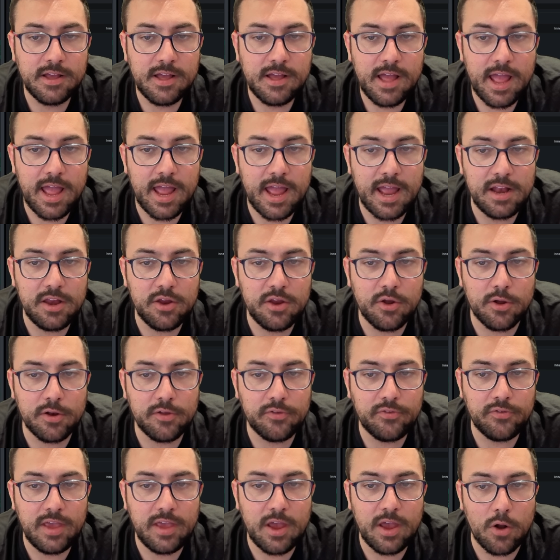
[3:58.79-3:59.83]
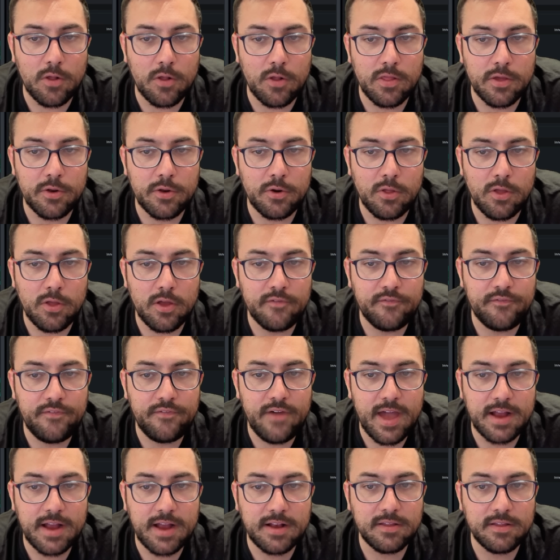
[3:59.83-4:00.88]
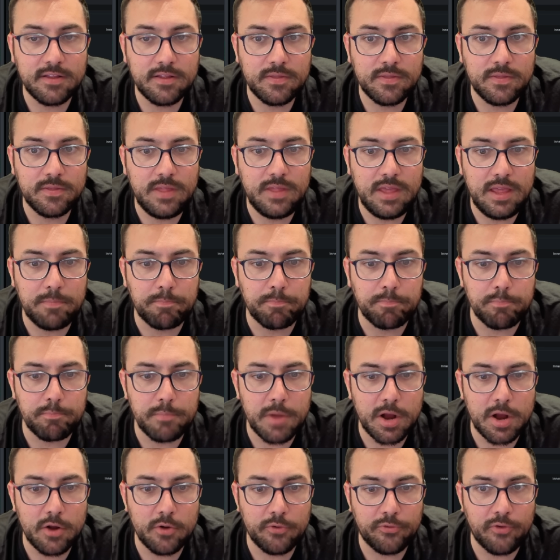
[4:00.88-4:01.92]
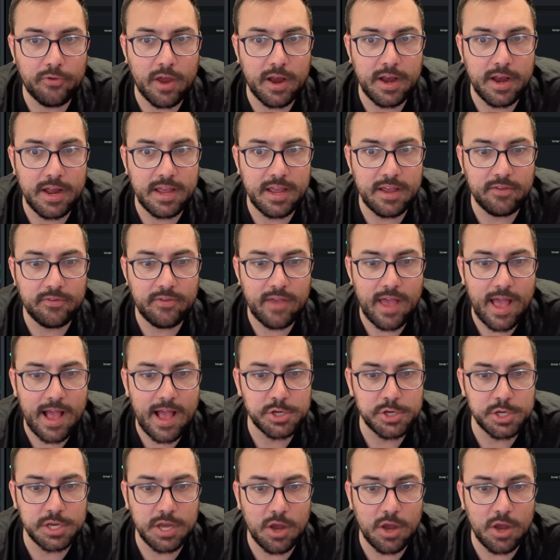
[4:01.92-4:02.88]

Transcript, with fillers: and you're going to see our little effect. The Mario sign is actually